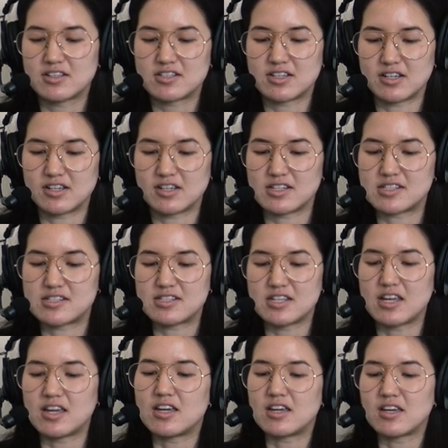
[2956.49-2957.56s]
to
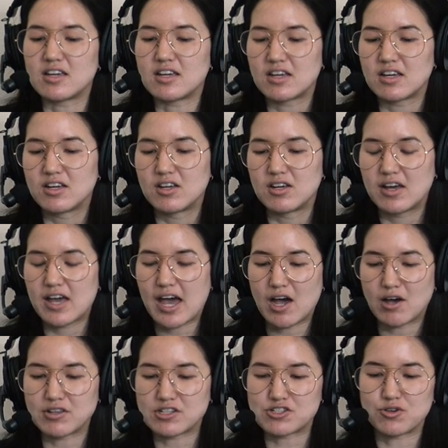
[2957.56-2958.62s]
see
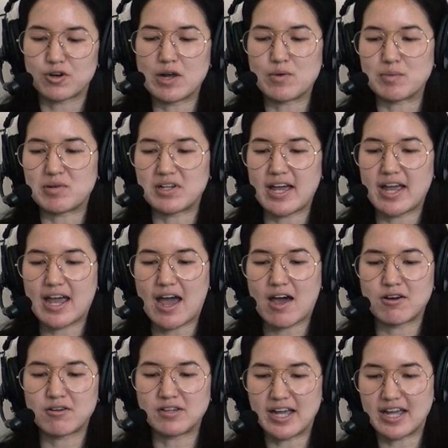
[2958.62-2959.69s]
how the story would play
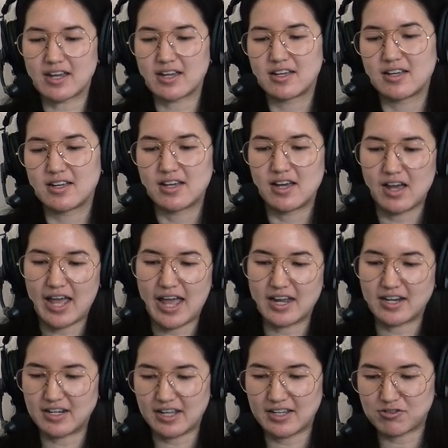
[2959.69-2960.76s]
out like
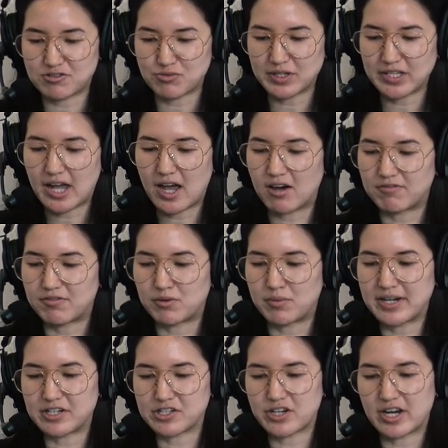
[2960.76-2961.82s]
and it's really helpful
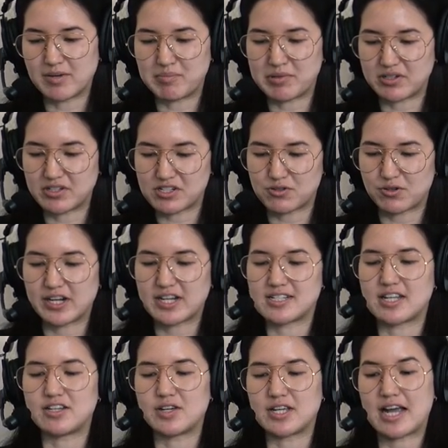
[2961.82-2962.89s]
when you're trying to build a story
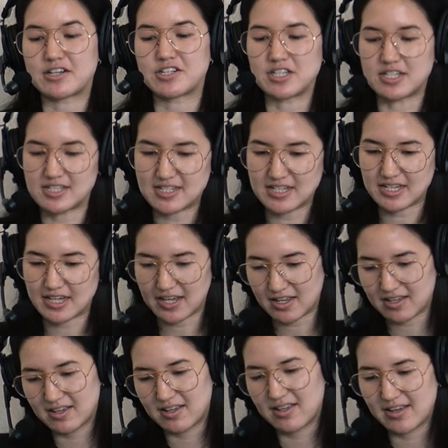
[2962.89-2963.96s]
because then you can actually see
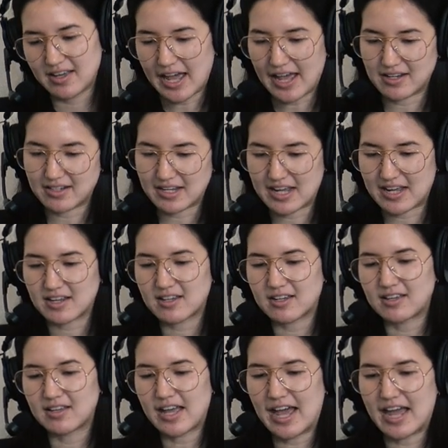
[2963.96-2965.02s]
it and
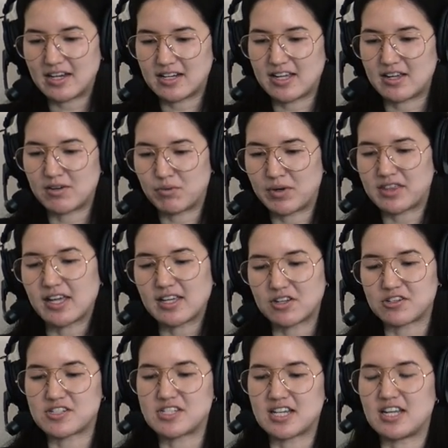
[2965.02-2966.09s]
like edit it with like
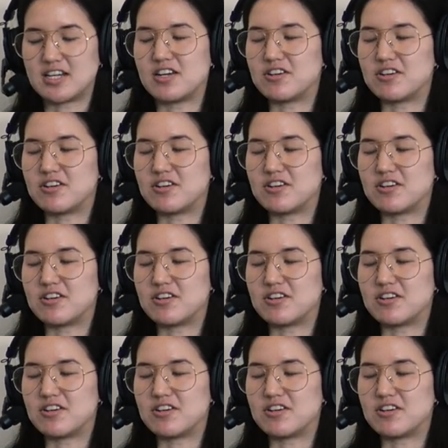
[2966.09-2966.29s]
your sticky